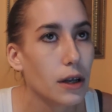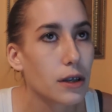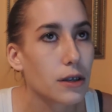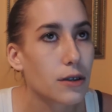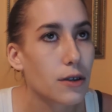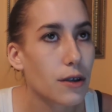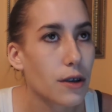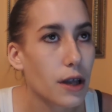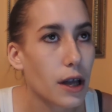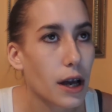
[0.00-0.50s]

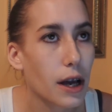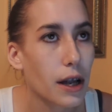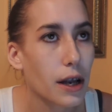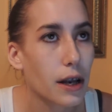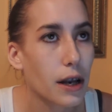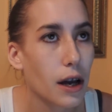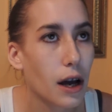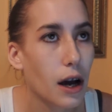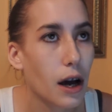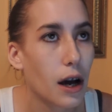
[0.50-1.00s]
So
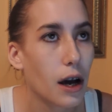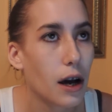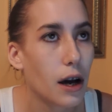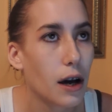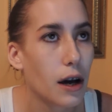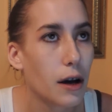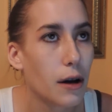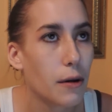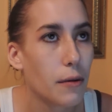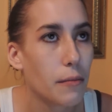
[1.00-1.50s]
then,
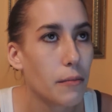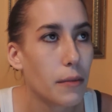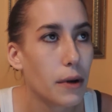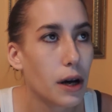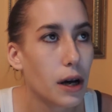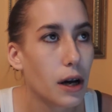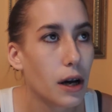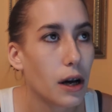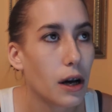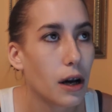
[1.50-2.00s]

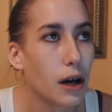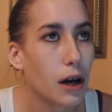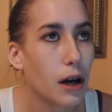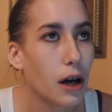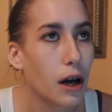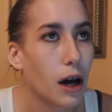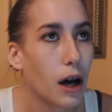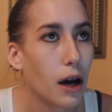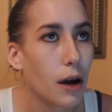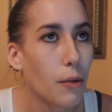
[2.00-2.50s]

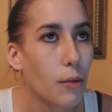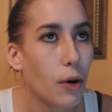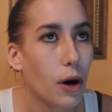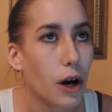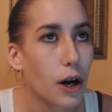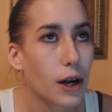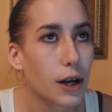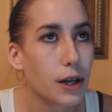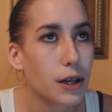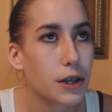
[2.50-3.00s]
I
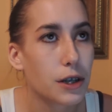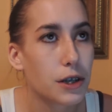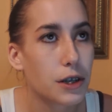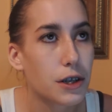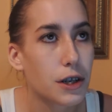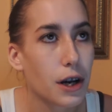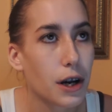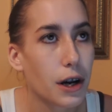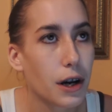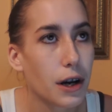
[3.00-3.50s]

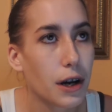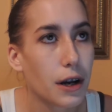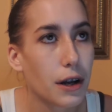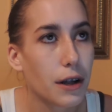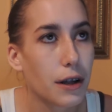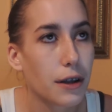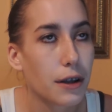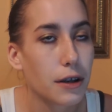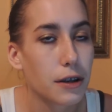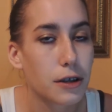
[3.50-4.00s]
watched,
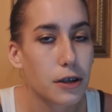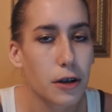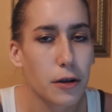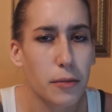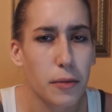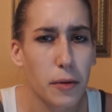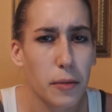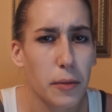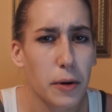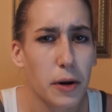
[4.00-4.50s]
the
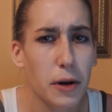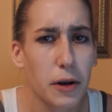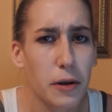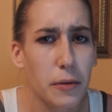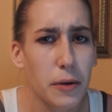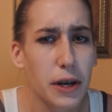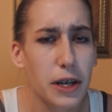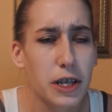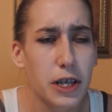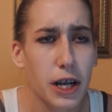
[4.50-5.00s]
Super
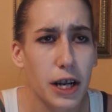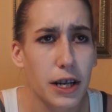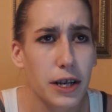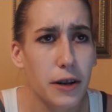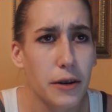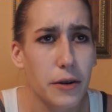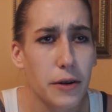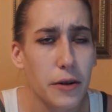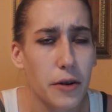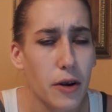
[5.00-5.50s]
Bowl, which I
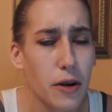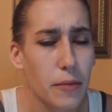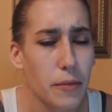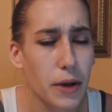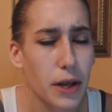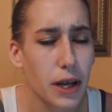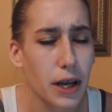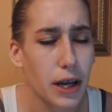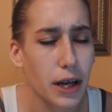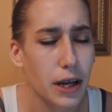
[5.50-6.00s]
don't
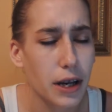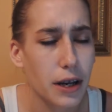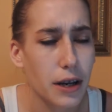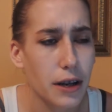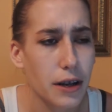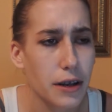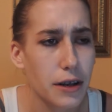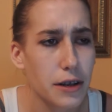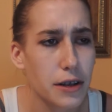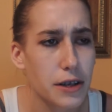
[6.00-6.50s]
normally
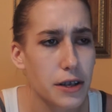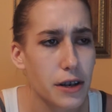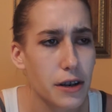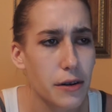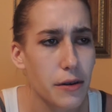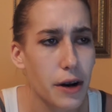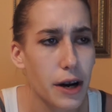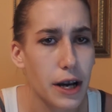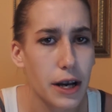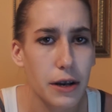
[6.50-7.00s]

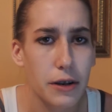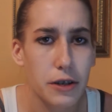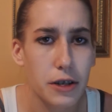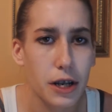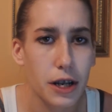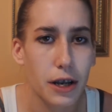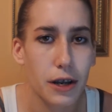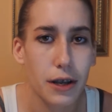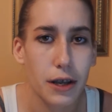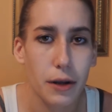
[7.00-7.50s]
do. I
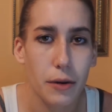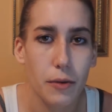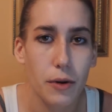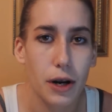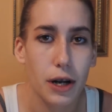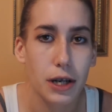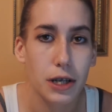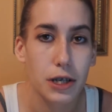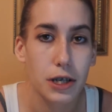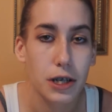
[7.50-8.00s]
usually only
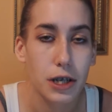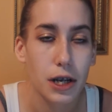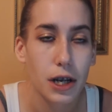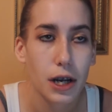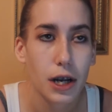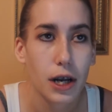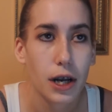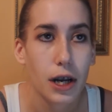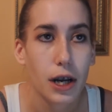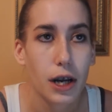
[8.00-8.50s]
watch
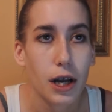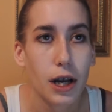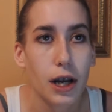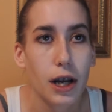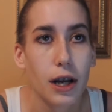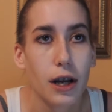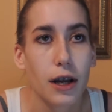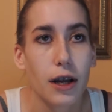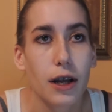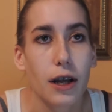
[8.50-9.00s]

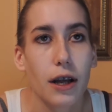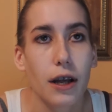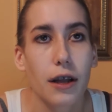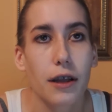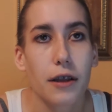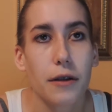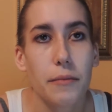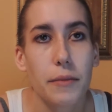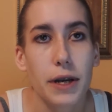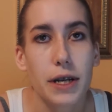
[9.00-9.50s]

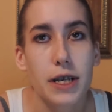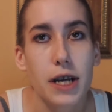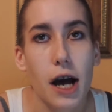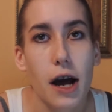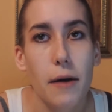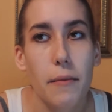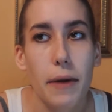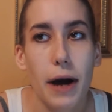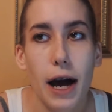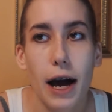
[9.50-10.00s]
the
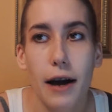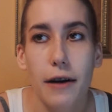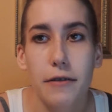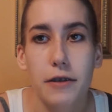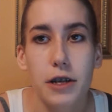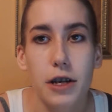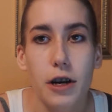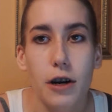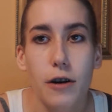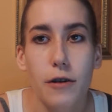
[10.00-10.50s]
midtime half
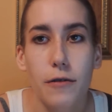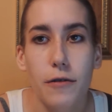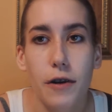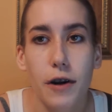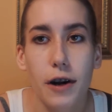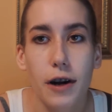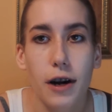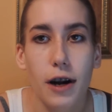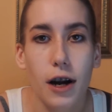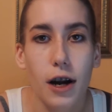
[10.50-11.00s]
show
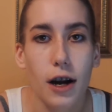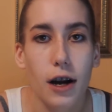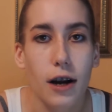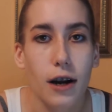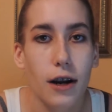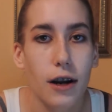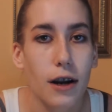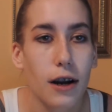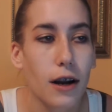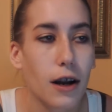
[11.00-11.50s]
for,
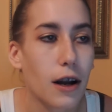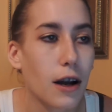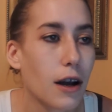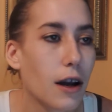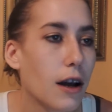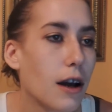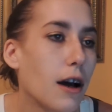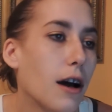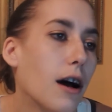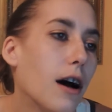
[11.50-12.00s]

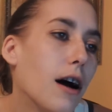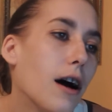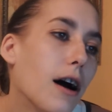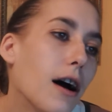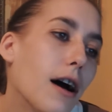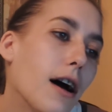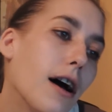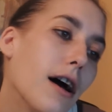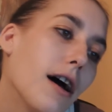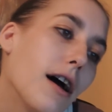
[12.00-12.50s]

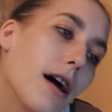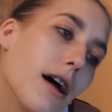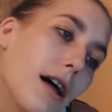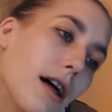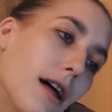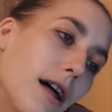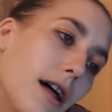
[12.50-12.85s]
I